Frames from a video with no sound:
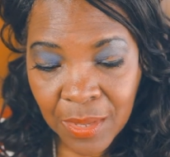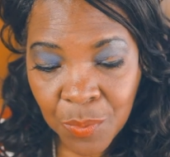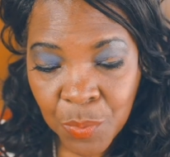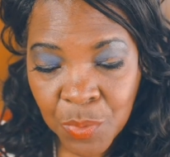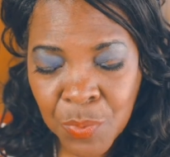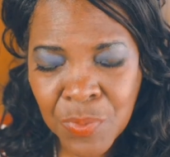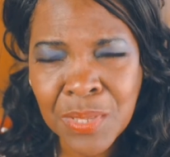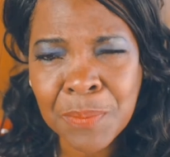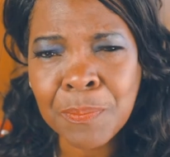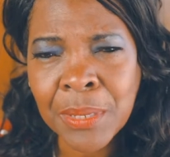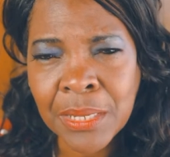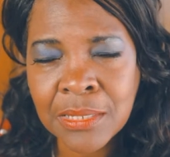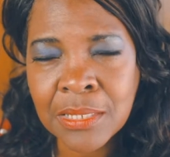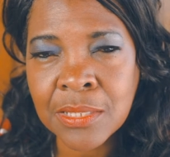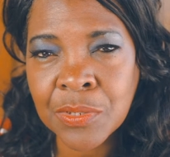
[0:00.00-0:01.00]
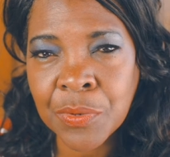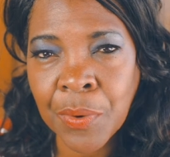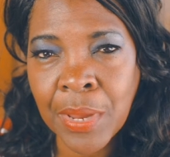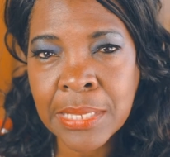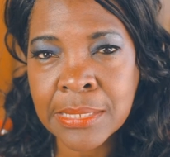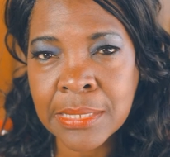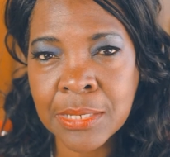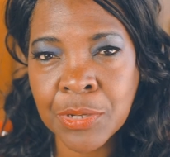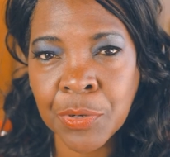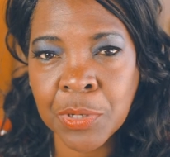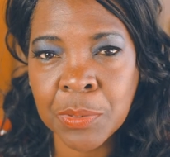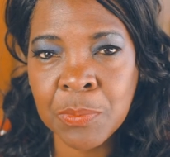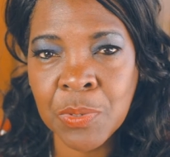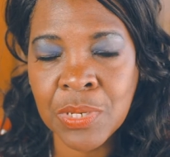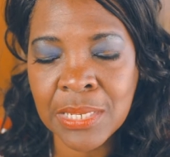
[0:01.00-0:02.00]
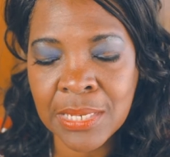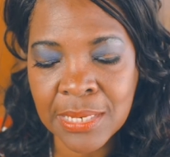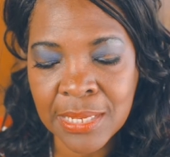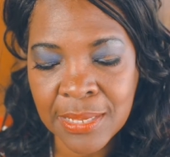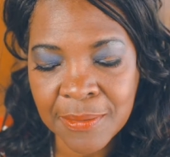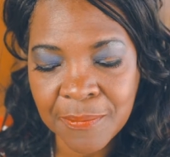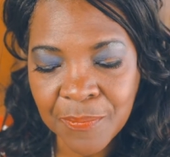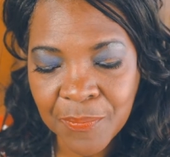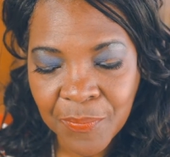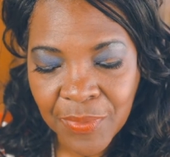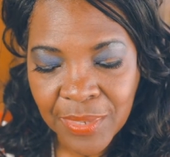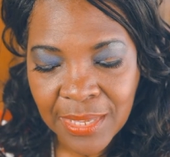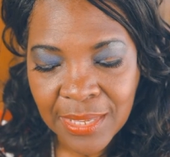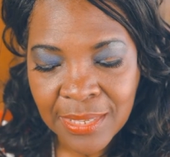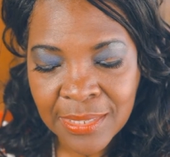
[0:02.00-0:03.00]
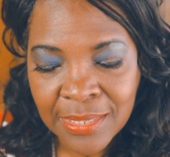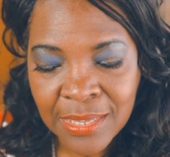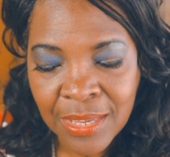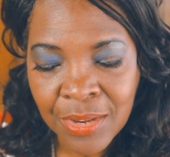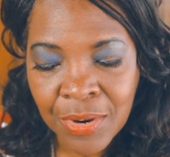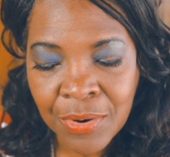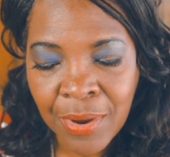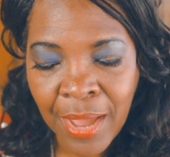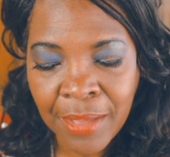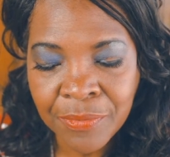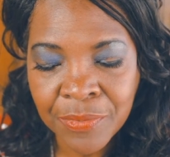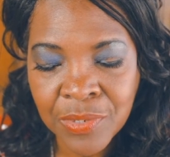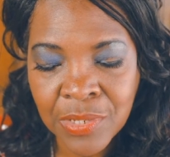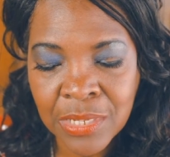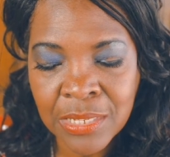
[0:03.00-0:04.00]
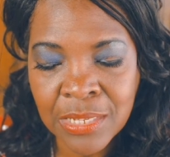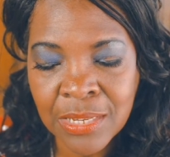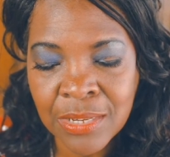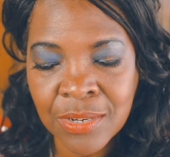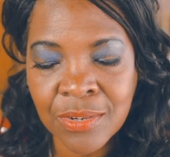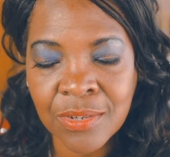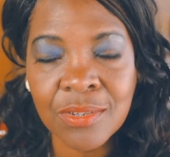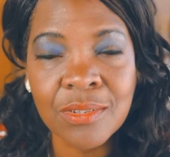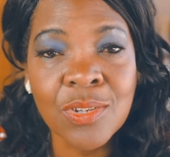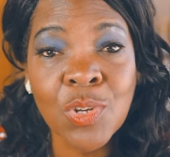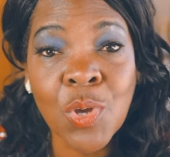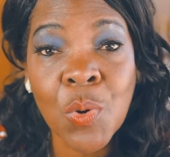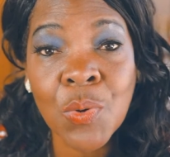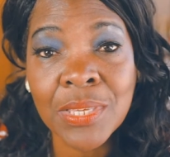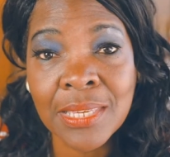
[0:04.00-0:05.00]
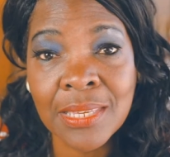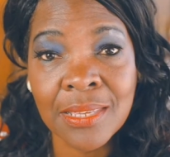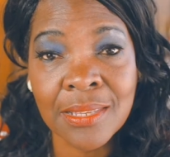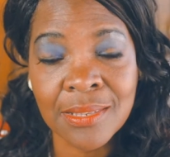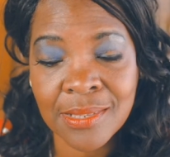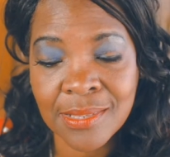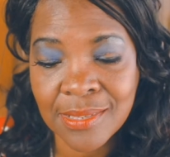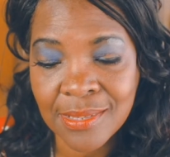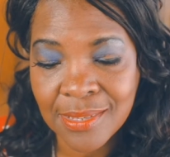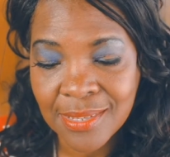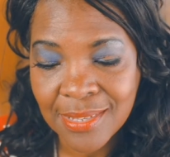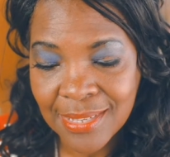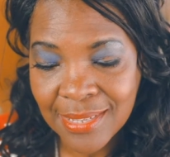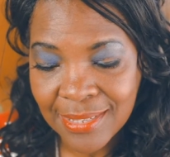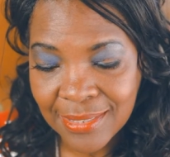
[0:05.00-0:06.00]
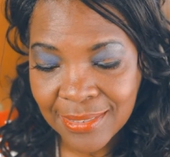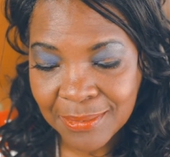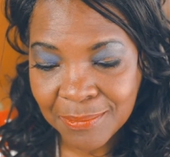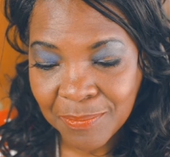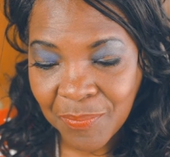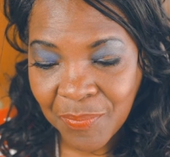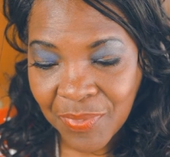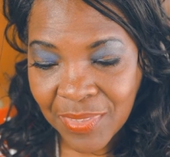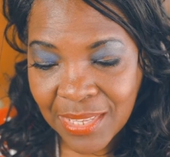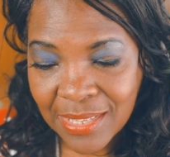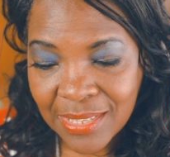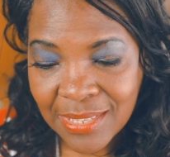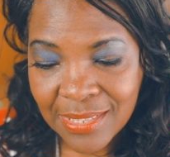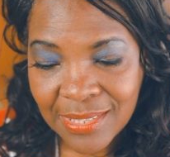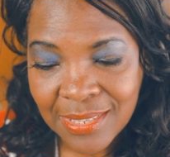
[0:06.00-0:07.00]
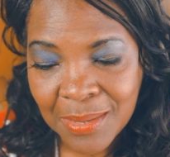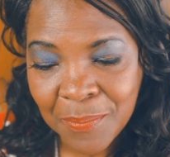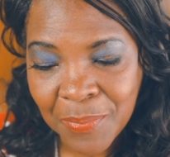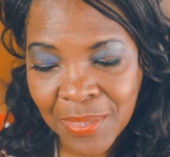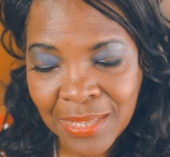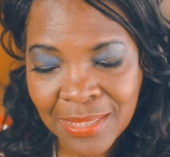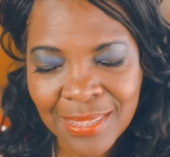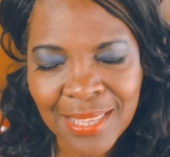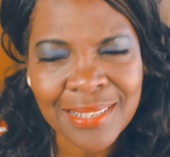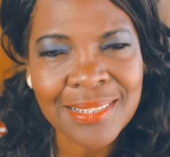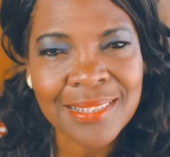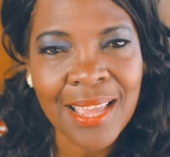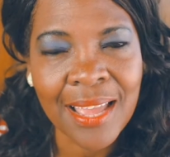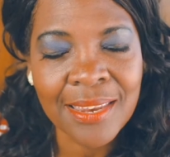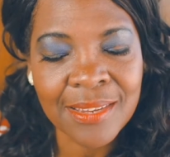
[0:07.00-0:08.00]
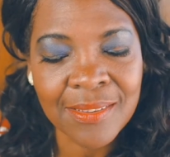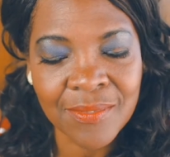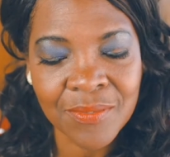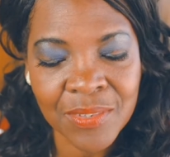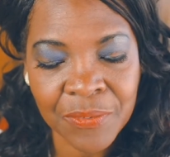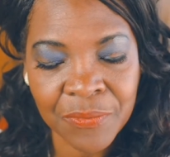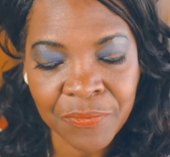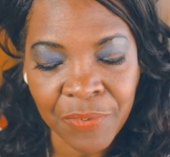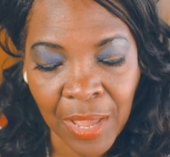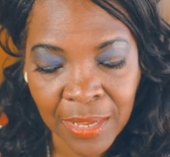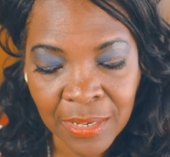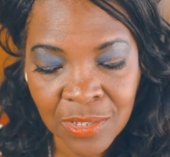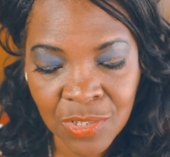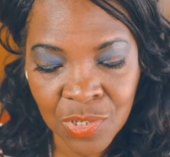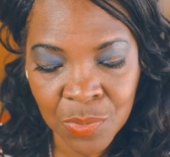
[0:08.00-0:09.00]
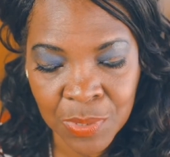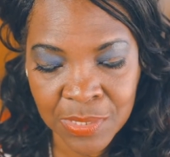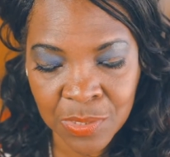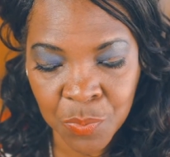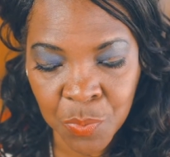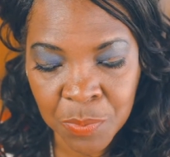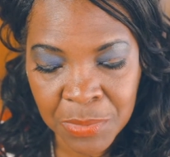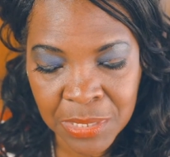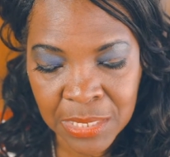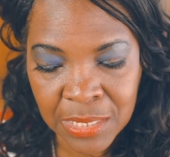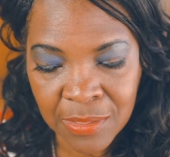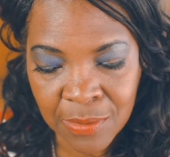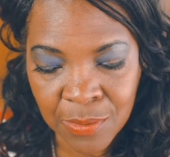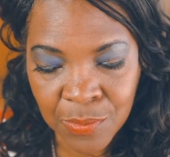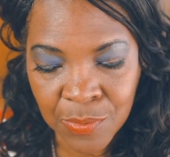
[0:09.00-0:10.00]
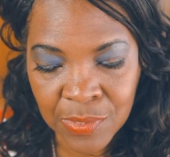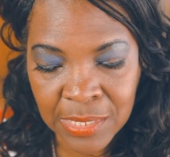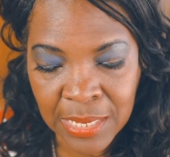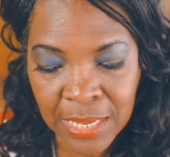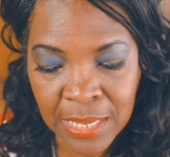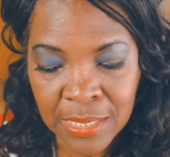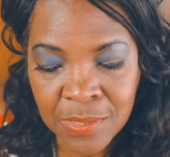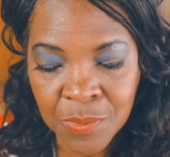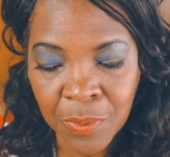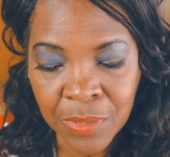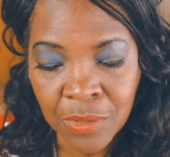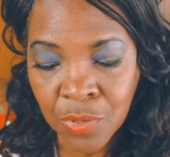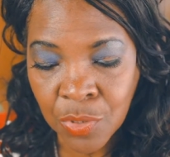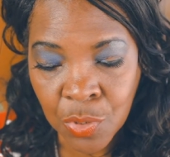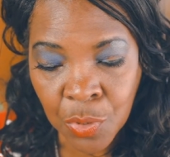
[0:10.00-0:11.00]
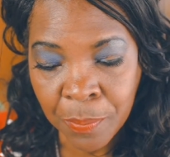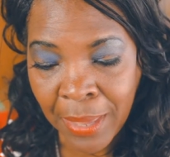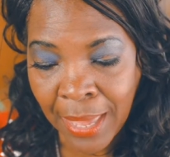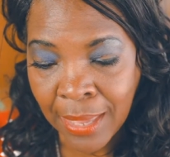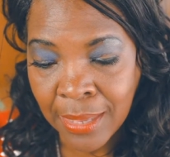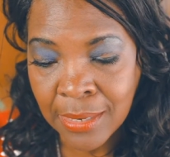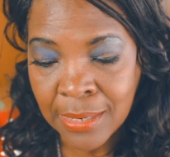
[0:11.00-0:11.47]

which was a big disgrace in her community. Year after year, no kids. something that kind of defined you as a woman in those days, whether good or bad,